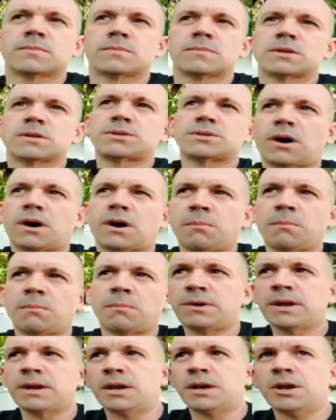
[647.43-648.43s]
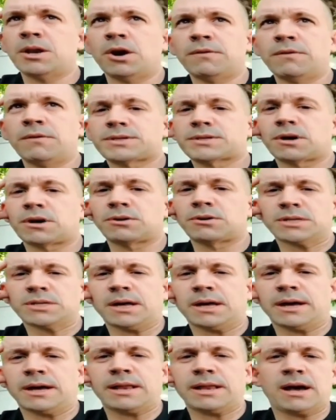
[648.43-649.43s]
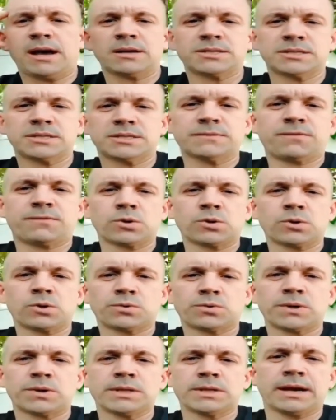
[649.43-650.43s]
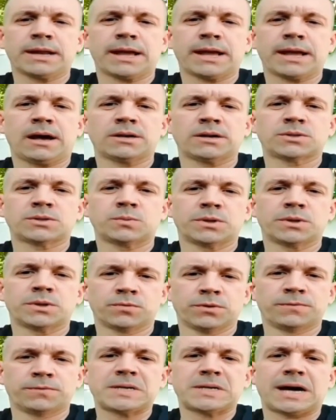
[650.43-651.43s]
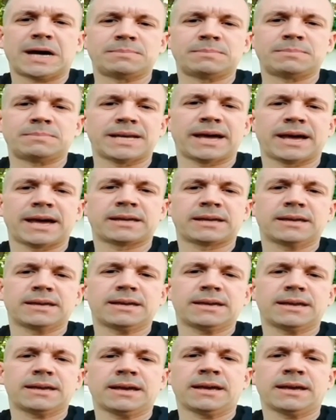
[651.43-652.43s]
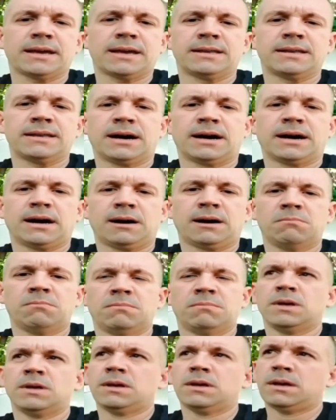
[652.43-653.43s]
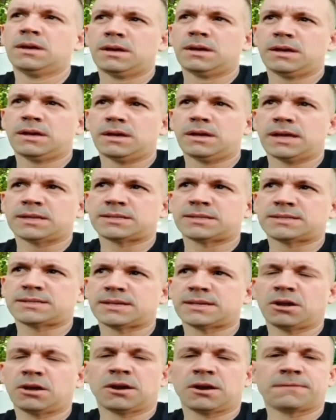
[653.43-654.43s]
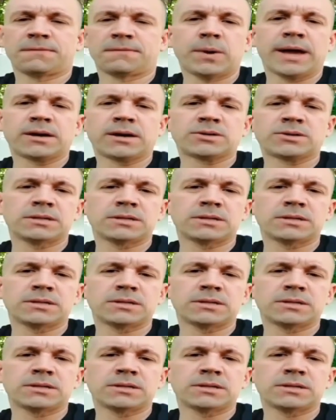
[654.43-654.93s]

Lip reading: So I'm building a Nova Scotia lighthouse. It's a 4-story lighthouse with a rooftop deck, and it's sitting on a few acres of